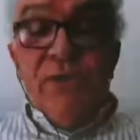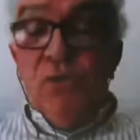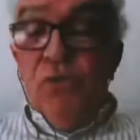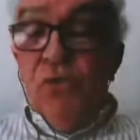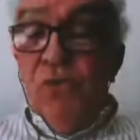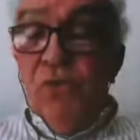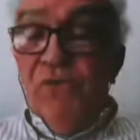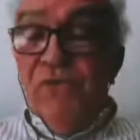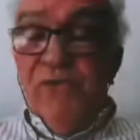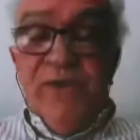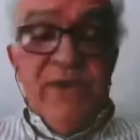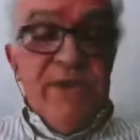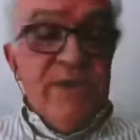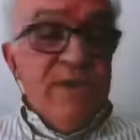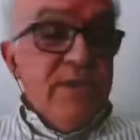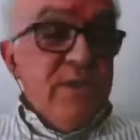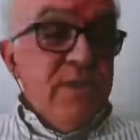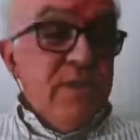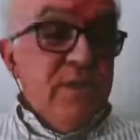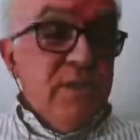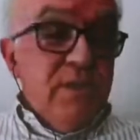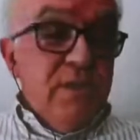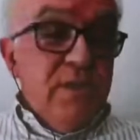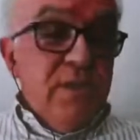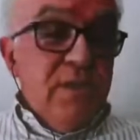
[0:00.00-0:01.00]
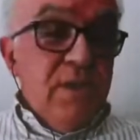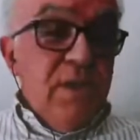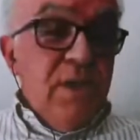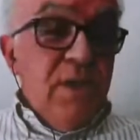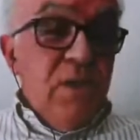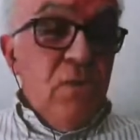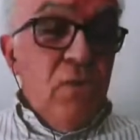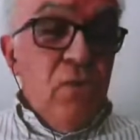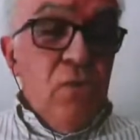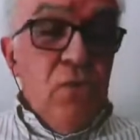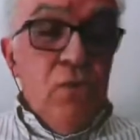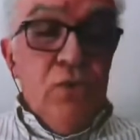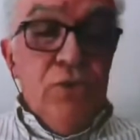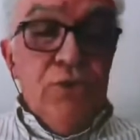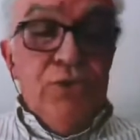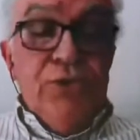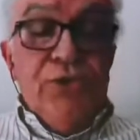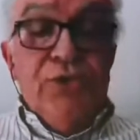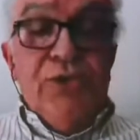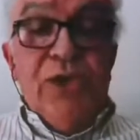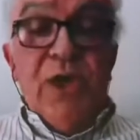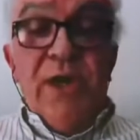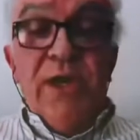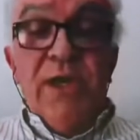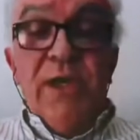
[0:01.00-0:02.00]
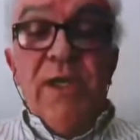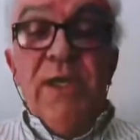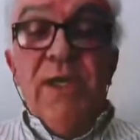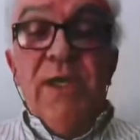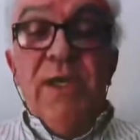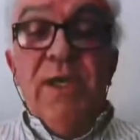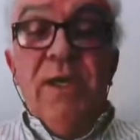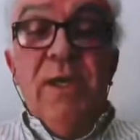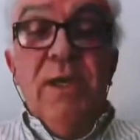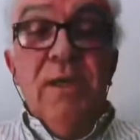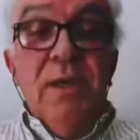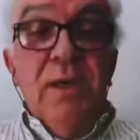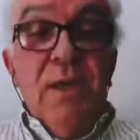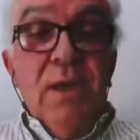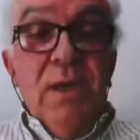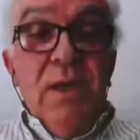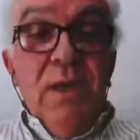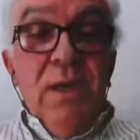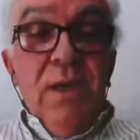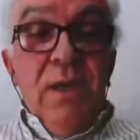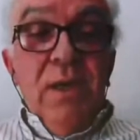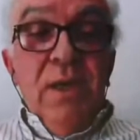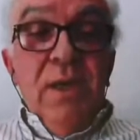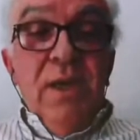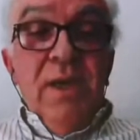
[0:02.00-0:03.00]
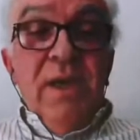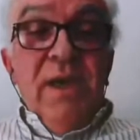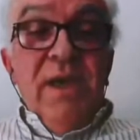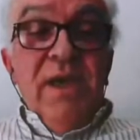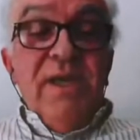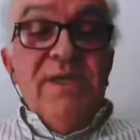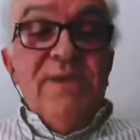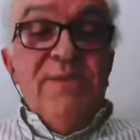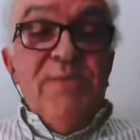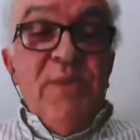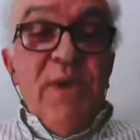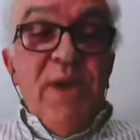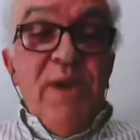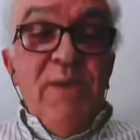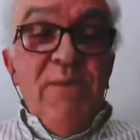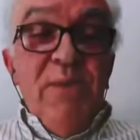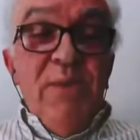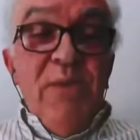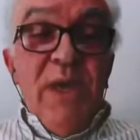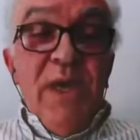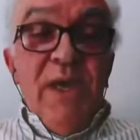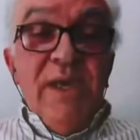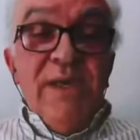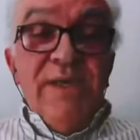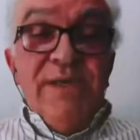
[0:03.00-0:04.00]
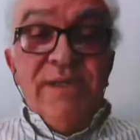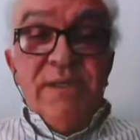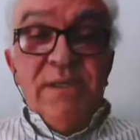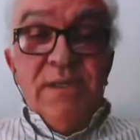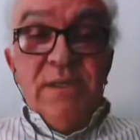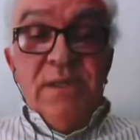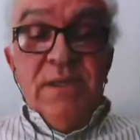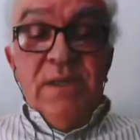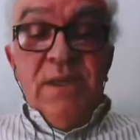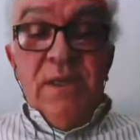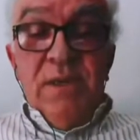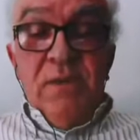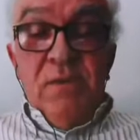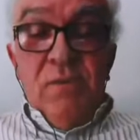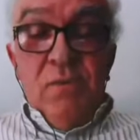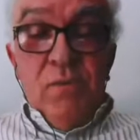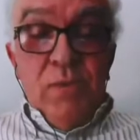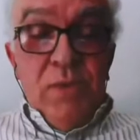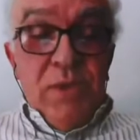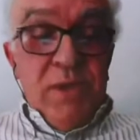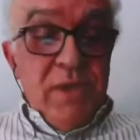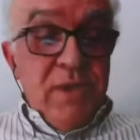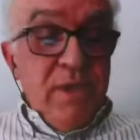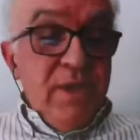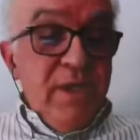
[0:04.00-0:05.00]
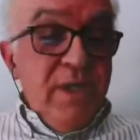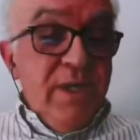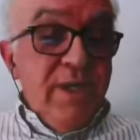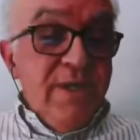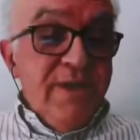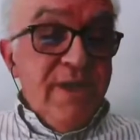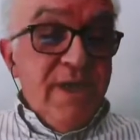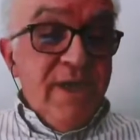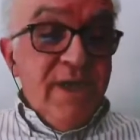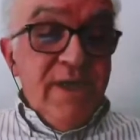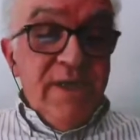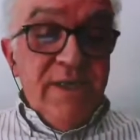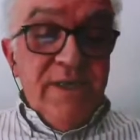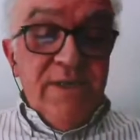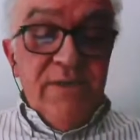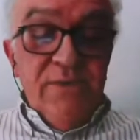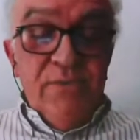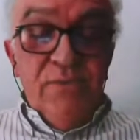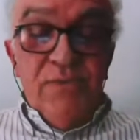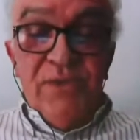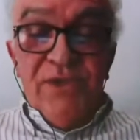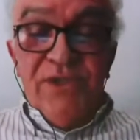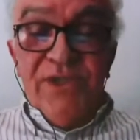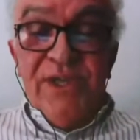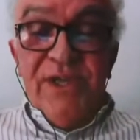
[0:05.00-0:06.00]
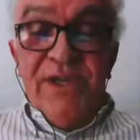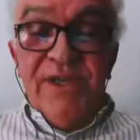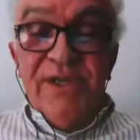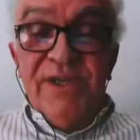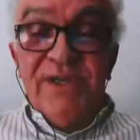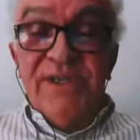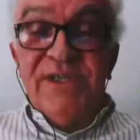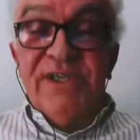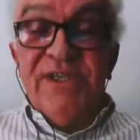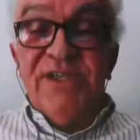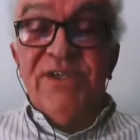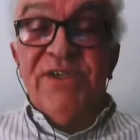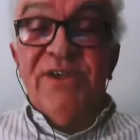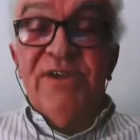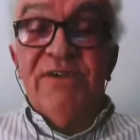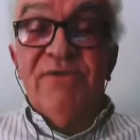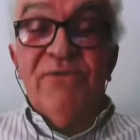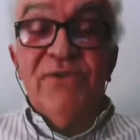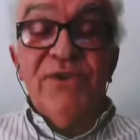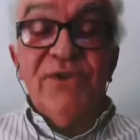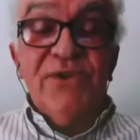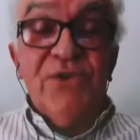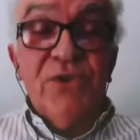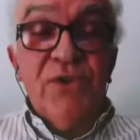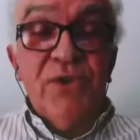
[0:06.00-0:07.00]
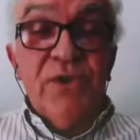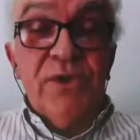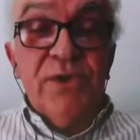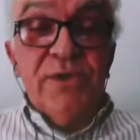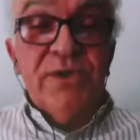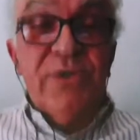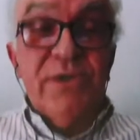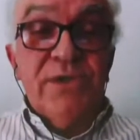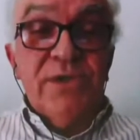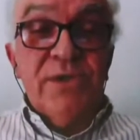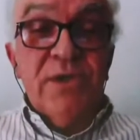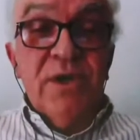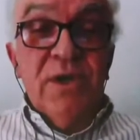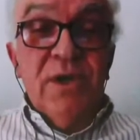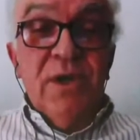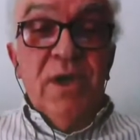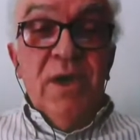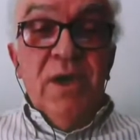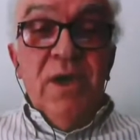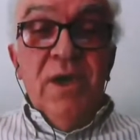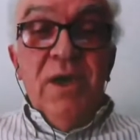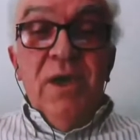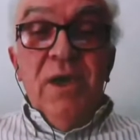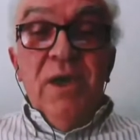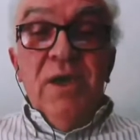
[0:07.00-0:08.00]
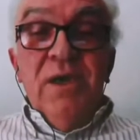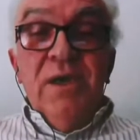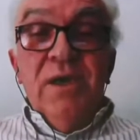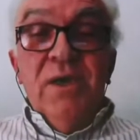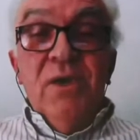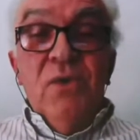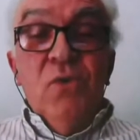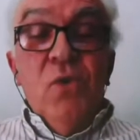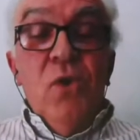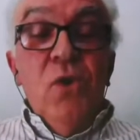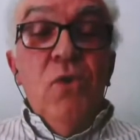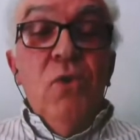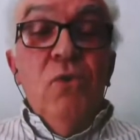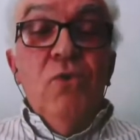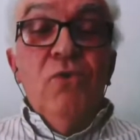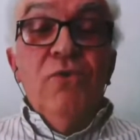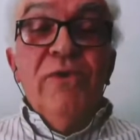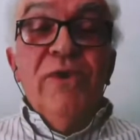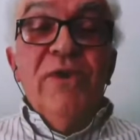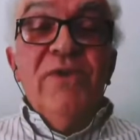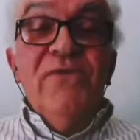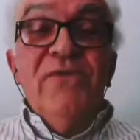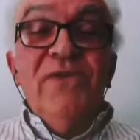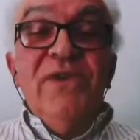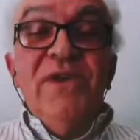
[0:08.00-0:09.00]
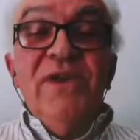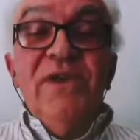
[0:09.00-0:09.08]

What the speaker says: I will begin by thanking the invitation to be here. It is a pleasure to be here. SPMS is the heir of a few